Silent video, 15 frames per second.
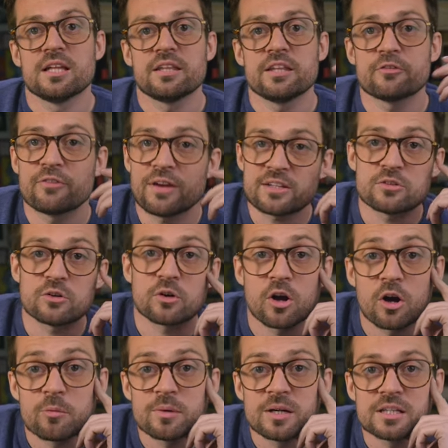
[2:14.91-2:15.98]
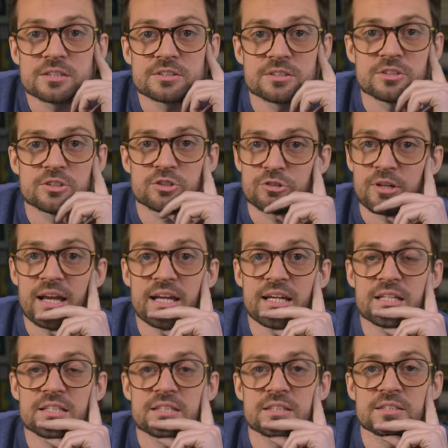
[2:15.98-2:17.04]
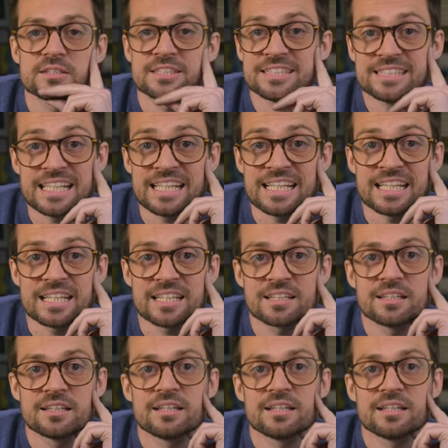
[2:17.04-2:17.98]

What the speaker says: the effect on commerce and trade, stealing.